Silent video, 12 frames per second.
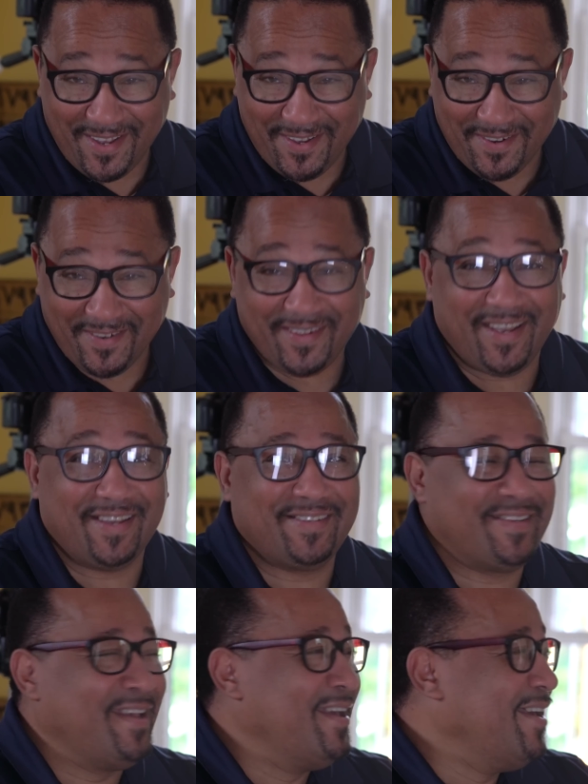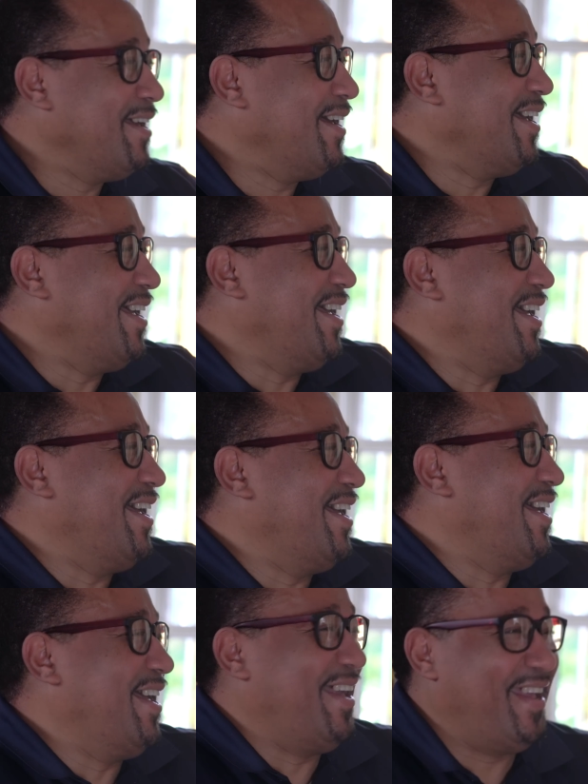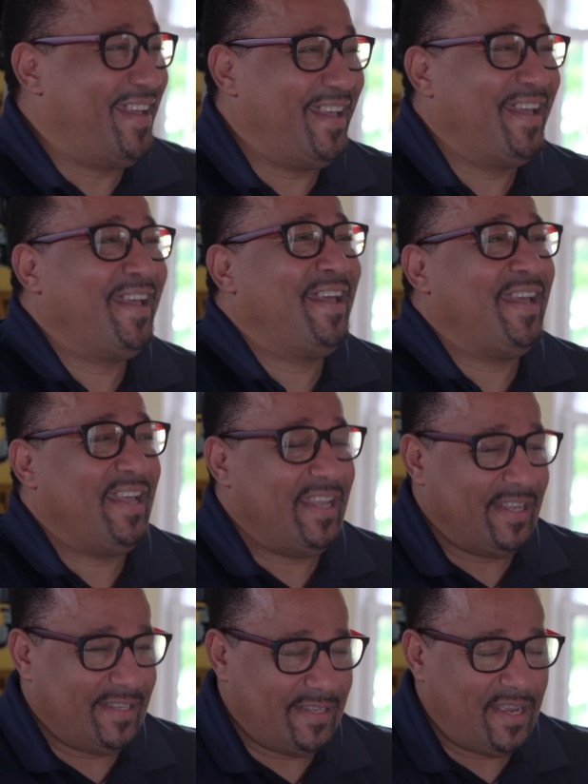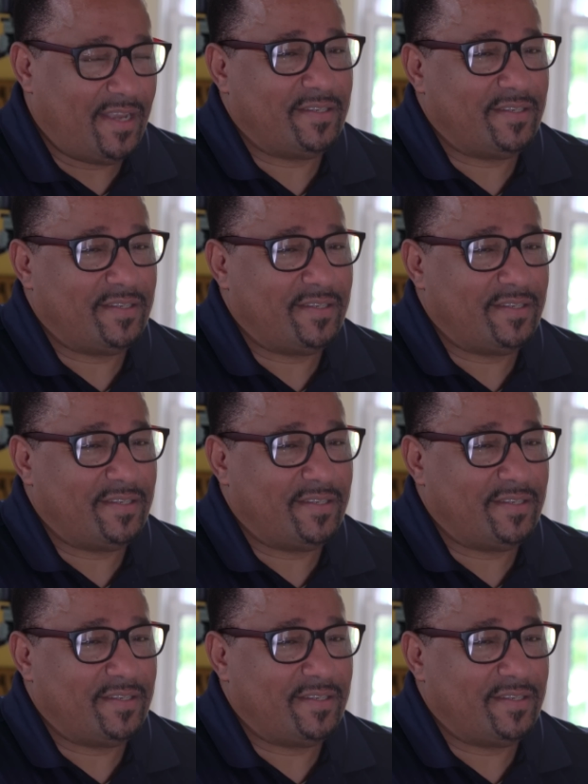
There you go. 30 years, that's a long time.